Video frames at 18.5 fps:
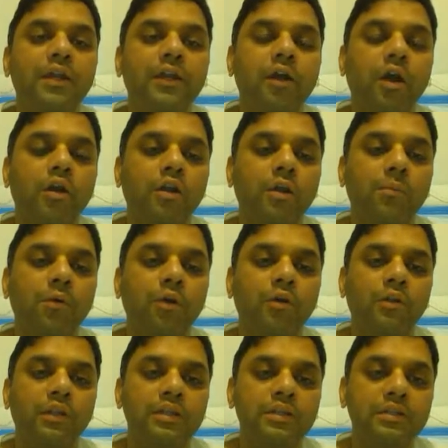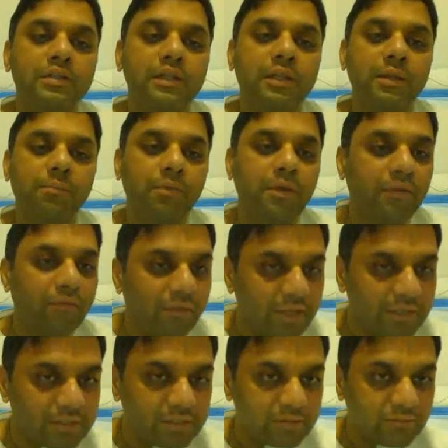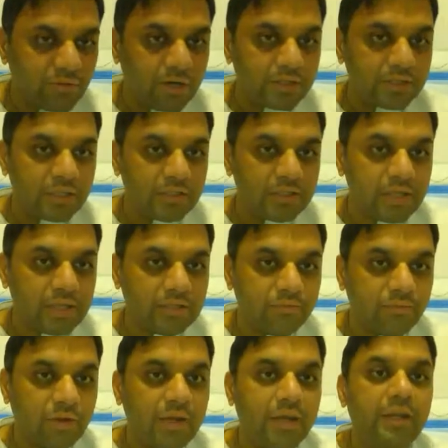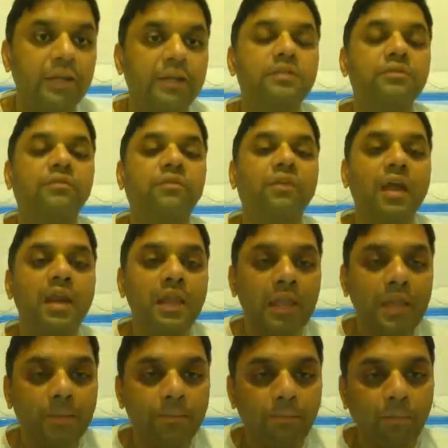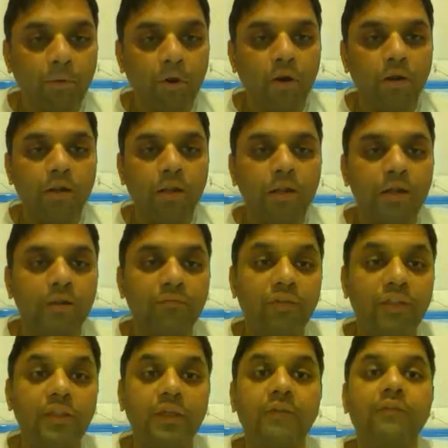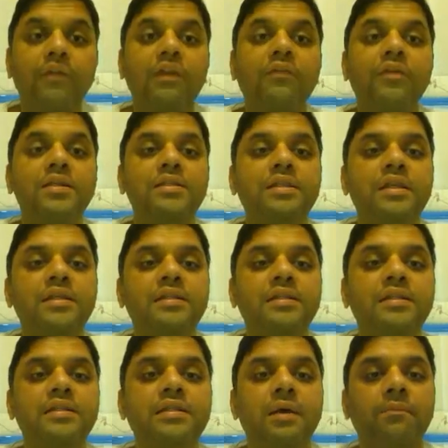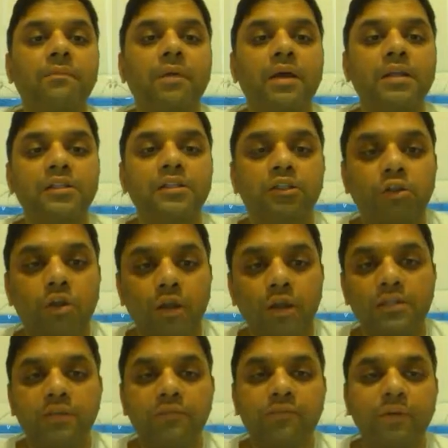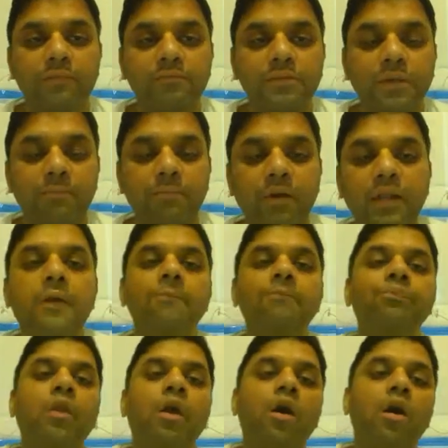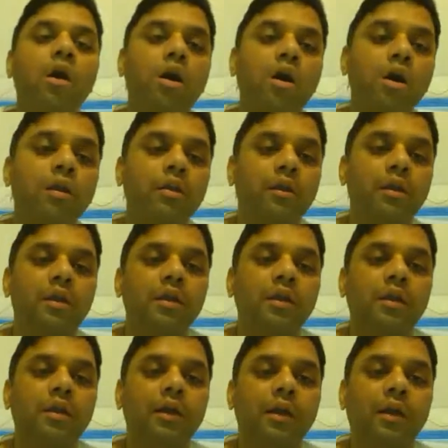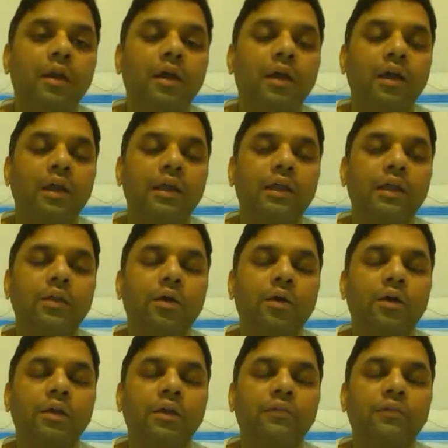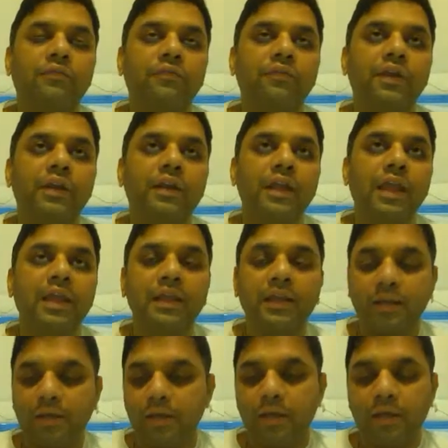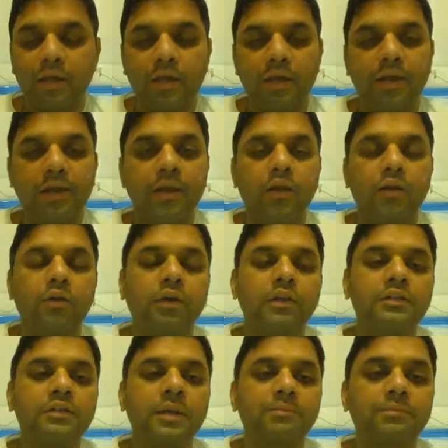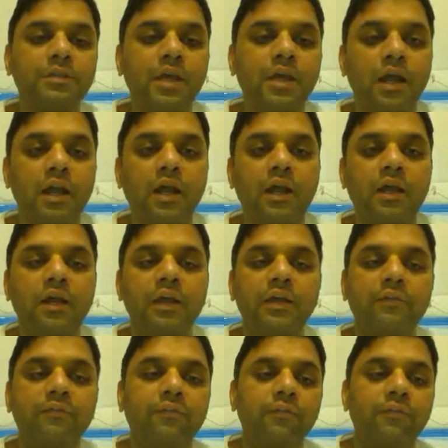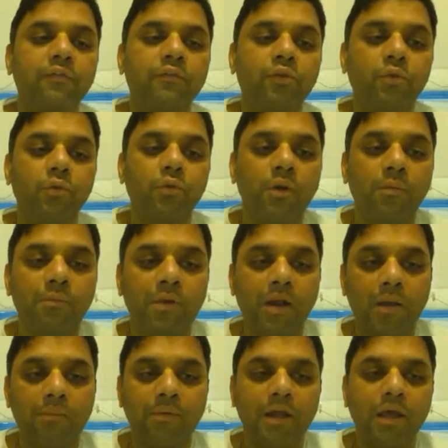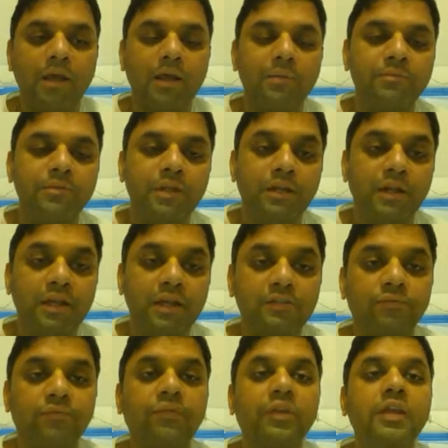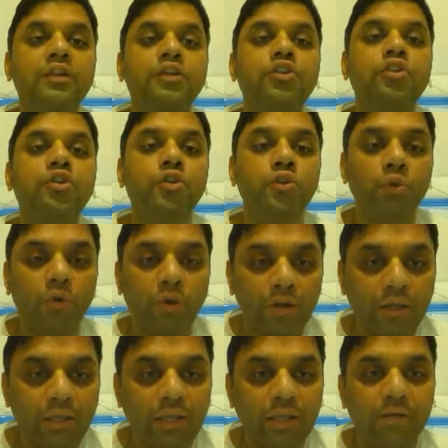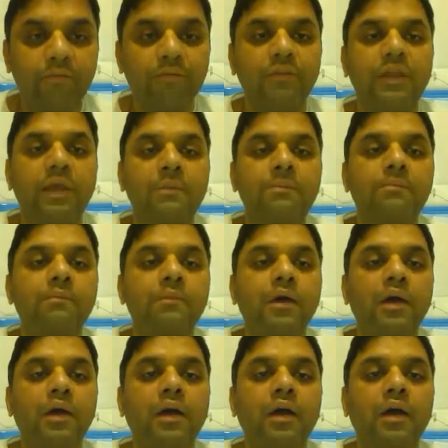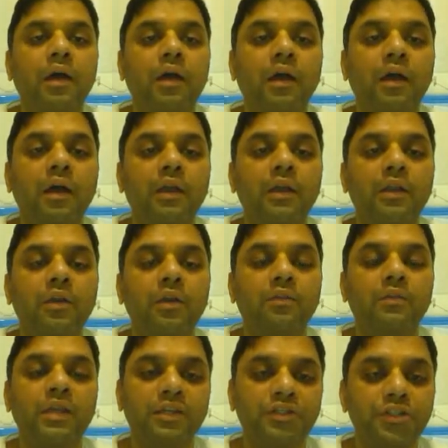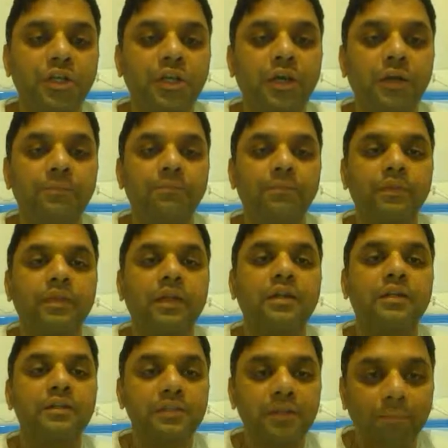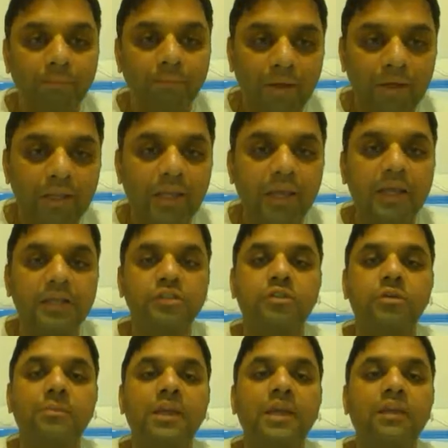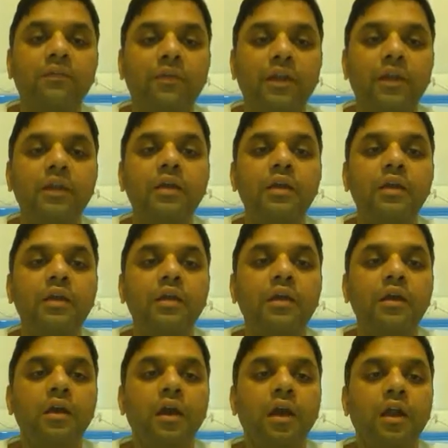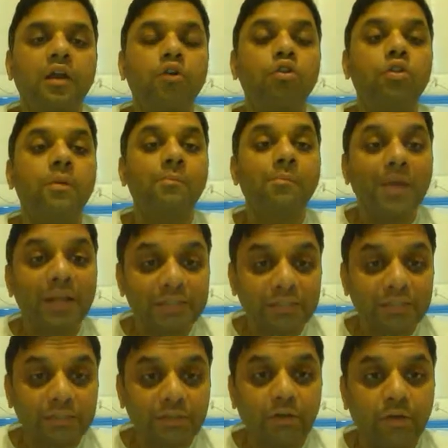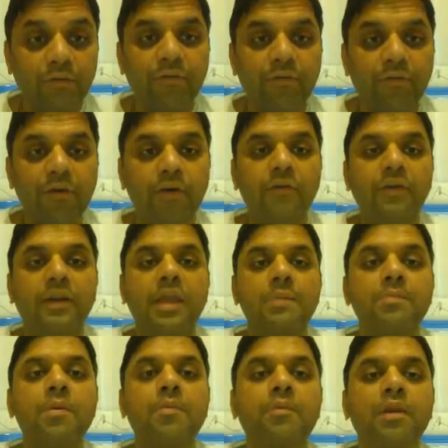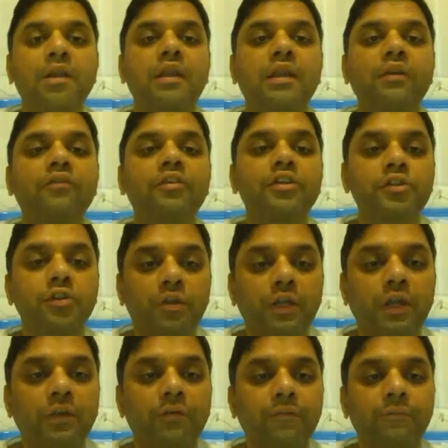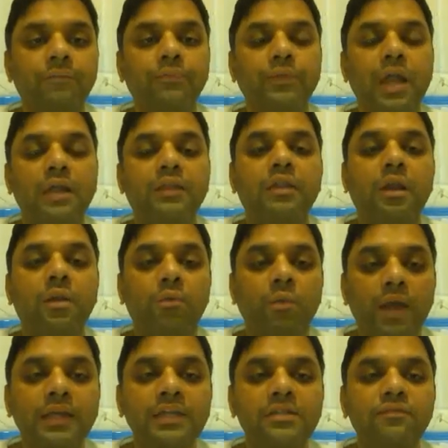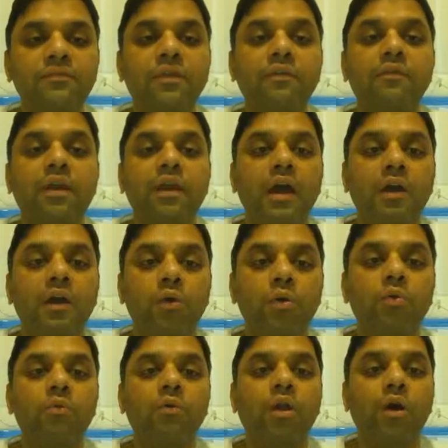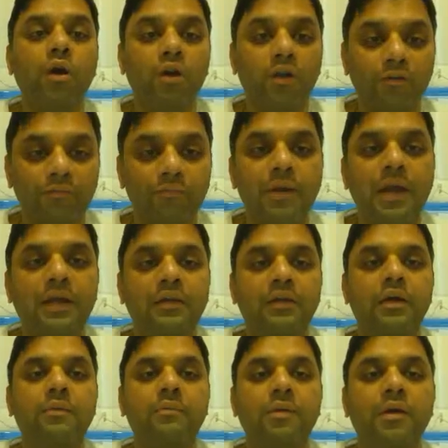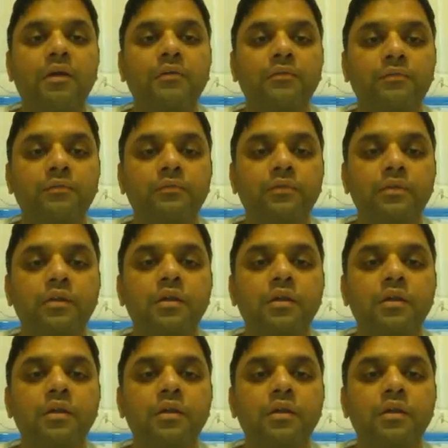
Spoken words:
We talked about this in the previous verses as well. It is very important whether when we see somebody from somewhere or, if we take, samskara, if through a Brahmana comes and does, we should give them, dakshina. That is, some money has to be given. To the best of our ability, we should give. Otherwise, we prove a lot of bad karma.